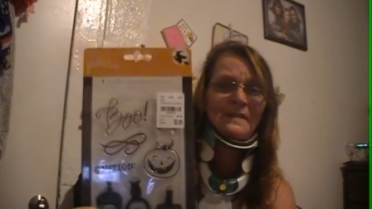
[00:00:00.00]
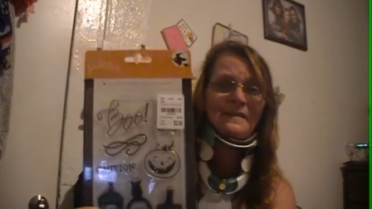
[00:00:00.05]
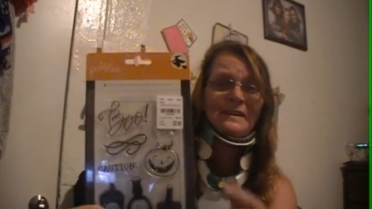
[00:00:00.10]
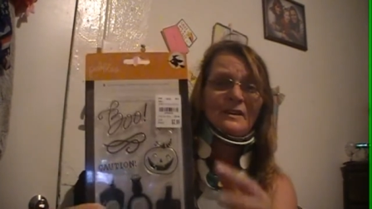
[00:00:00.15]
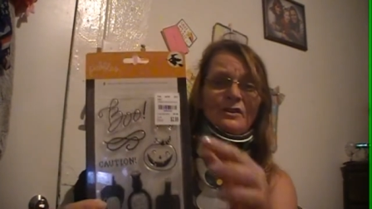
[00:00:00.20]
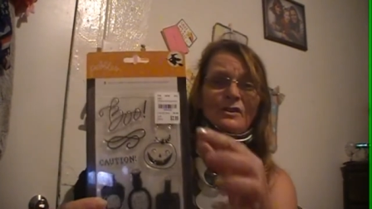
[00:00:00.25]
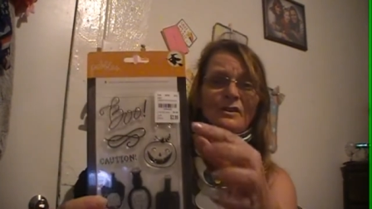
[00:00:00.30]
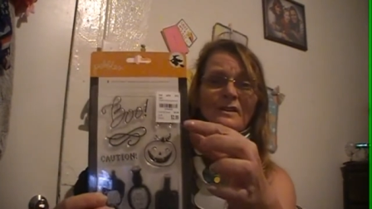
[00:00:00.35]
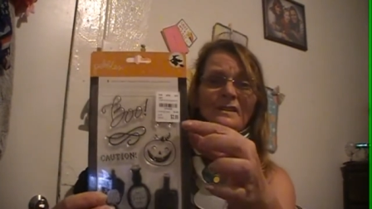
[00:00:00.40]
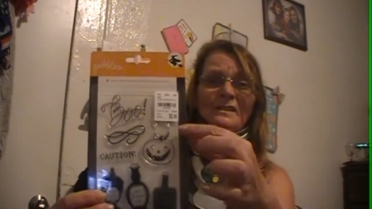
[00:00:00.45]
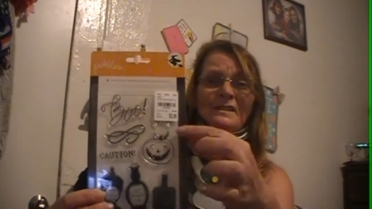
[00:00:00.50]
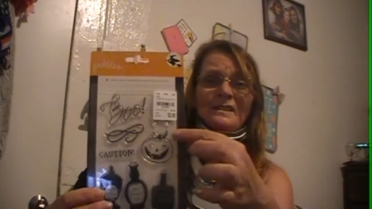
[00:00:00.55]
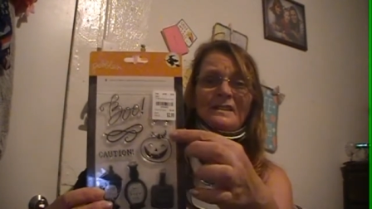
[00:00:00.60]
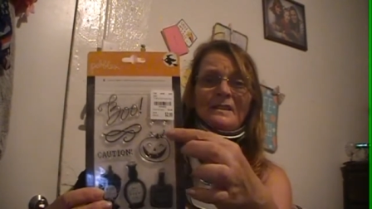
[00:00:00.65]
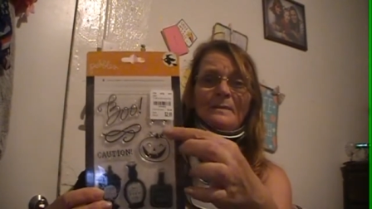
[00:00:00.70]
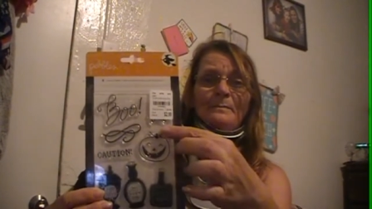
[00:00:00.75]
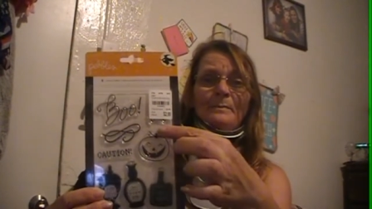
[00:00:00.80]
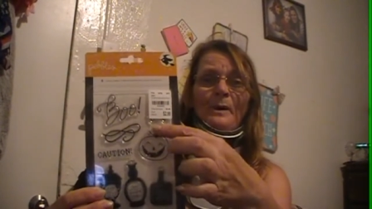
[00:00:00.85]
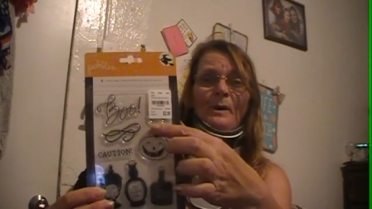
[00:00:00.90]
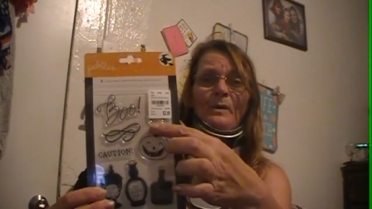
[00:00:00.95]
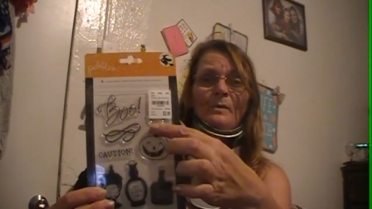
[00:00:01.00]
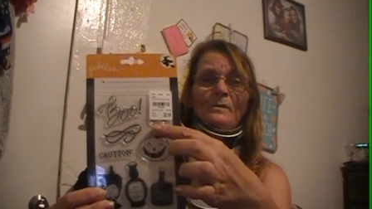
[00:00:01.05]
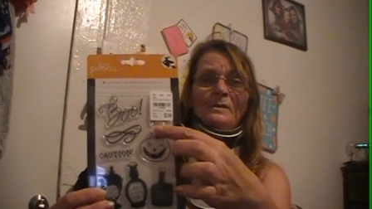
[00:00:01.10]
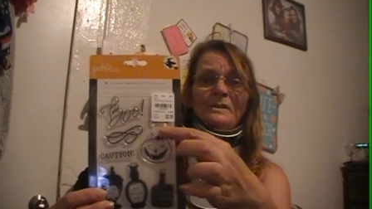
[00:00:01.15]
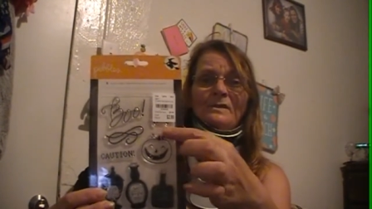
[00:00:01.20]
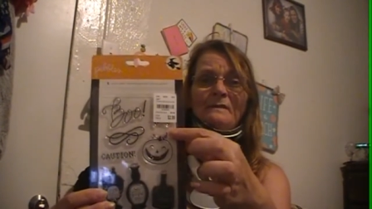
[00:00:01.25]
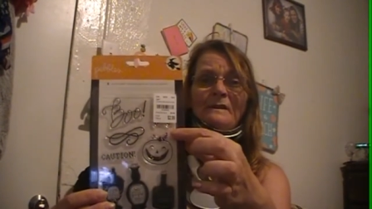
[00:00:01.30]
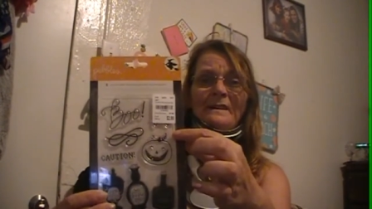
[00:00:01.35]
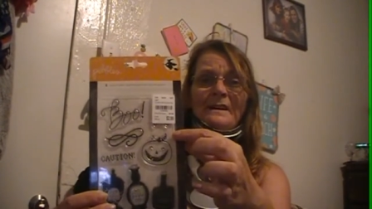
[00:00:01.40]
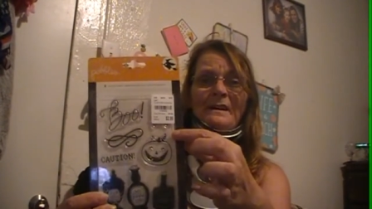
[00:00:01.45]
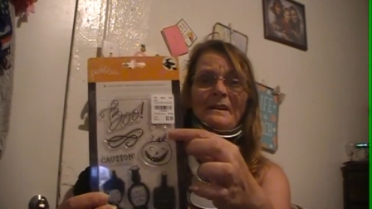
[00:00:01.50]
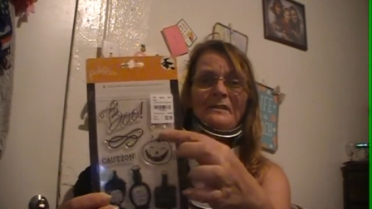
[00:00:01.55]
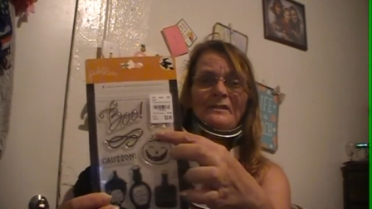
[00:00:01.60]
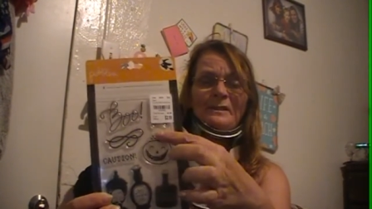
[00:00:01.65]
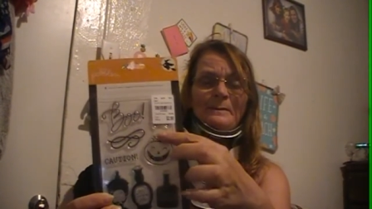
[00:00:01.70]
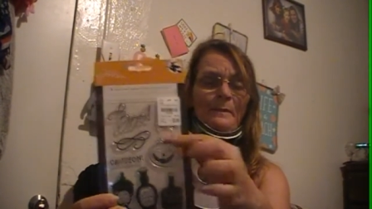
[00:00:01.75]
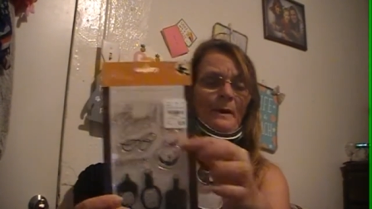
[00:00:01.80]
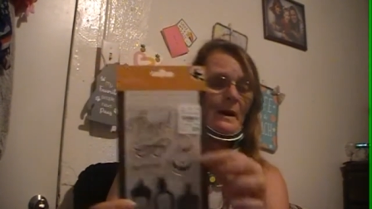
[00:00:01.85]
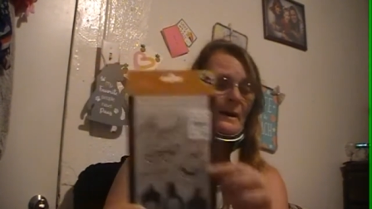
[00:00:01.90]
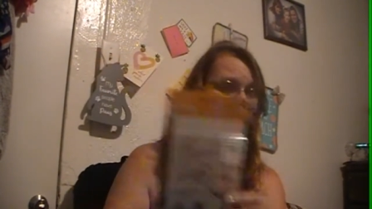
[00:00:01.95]
I think you can see the bones right down at
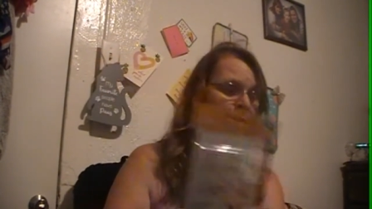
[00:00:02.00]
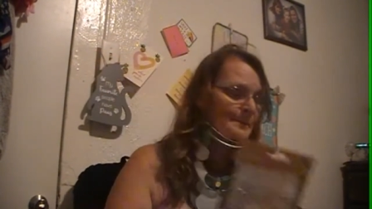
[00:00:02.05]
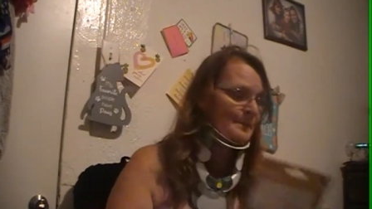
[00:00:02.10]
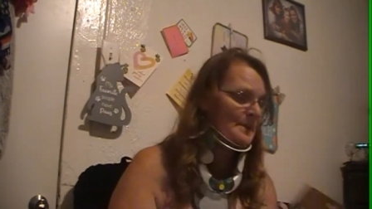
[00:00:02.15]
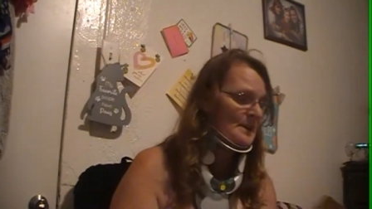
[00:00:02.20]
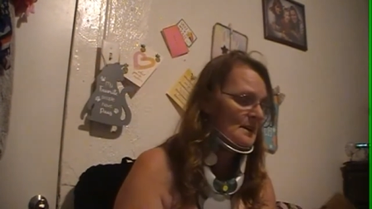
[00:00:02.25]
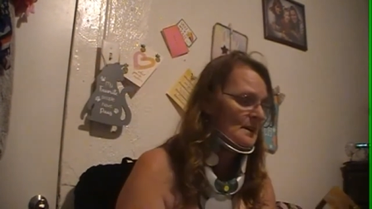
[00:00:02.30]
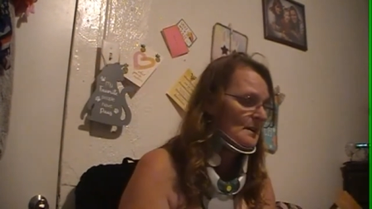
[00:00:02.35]
the bottom.